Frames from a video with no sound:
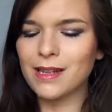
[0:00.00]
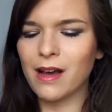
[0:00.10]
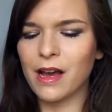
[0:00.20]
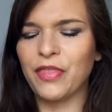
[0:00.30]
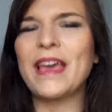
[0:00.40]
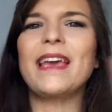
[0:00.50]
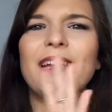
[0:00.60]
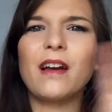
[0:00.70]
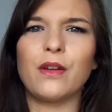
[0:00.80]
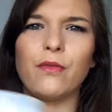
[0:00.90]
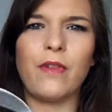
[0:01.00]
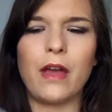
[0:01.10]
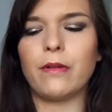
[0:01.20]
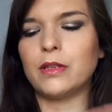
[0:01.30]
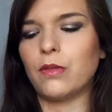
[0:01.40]
Like, I think it kind of
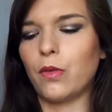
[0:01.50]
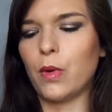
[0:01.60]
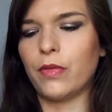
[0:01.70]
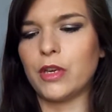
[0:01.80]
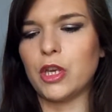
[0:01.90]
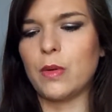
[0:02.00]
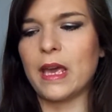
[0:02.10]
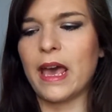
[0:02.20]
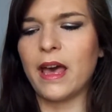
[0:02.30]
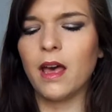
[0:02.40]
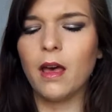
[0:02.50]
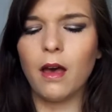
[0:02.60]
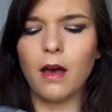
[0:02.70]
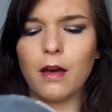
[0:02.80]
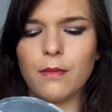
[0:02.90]
varies on the one that you get.
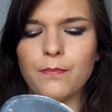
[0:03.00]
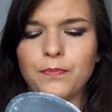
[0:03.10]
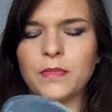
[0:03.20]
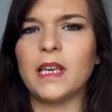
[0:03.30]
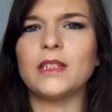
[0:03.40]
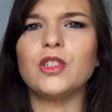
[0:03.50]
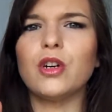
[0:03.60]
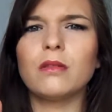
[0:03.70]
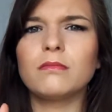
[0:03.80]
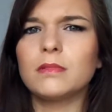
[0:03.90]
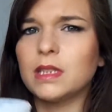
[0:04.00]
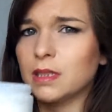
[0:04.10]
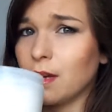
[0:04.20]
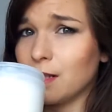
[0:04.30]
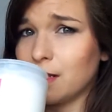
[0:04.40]
It's not
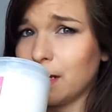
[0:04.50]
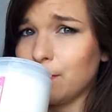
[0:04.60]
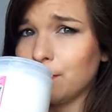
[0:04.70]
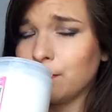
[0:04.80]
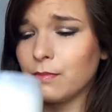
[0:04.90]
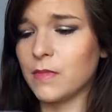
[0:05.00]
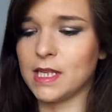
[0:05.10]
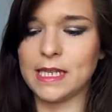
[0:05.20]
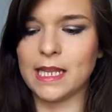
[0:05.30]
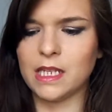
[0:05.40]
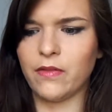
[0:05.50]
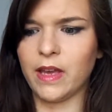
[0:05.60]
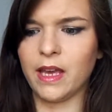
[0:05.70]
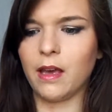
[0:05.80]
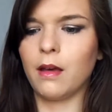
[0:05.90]
disgusting, the scent of
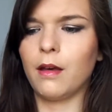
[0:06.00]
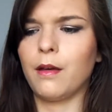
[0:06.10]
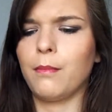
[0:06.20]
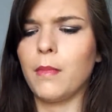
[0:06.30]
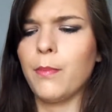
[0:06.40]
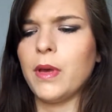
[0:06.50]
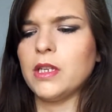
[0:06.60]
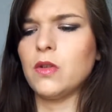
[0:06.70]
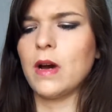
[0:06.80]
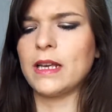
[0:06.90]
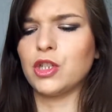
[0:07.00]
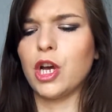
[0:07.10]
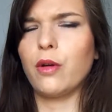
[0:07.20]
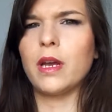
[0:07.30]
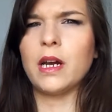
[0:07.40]
it, but it's not as
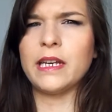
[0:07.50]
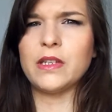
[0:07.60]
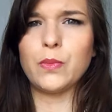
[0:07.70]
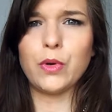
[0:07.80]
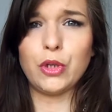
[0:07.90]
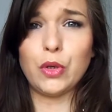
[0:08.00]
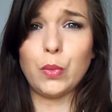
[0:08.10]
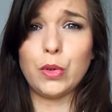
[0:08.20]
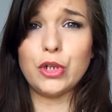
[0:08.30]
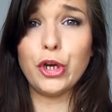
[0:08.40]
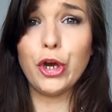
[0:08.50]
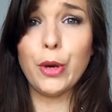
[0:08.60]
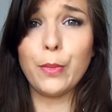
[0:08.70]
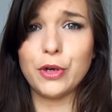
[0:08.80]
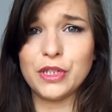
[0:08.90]
coconutty as what you would
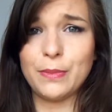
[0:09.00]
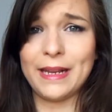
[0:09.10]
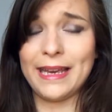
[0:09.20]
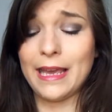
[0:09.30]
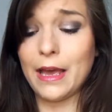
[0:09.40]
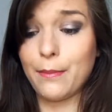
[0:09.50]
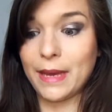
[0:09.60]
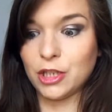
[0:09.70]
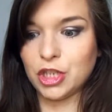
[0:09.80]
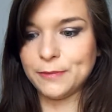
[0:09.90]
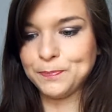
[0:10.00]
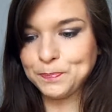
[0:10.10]
possibly imagine.